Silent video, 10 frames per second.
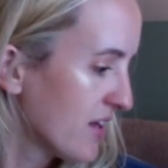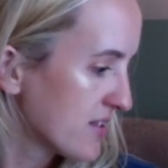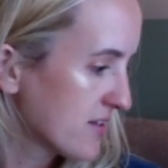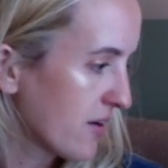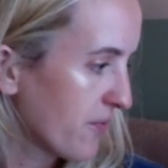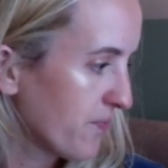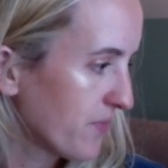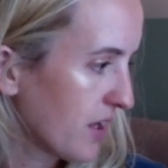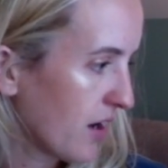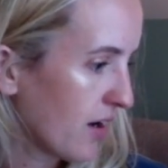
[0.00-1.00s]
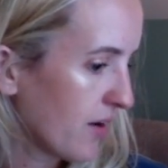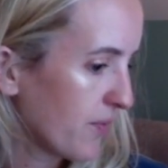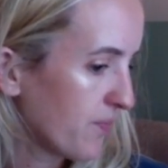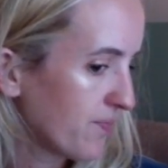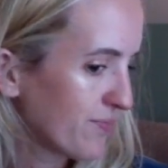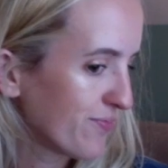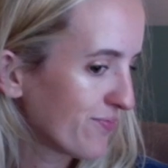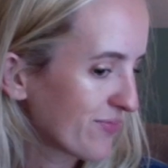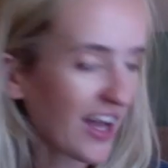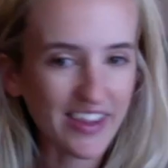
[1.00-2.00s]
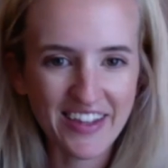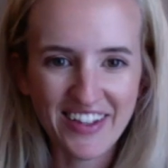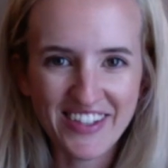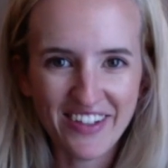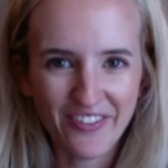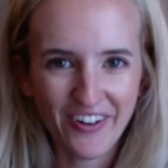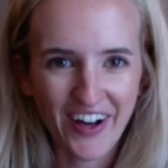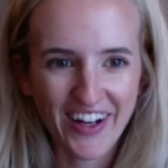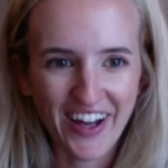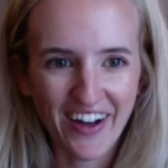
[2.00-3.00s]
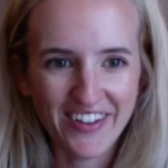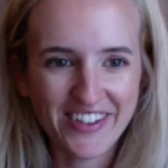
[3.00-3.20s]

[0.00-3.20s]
So, I think that's it for right now.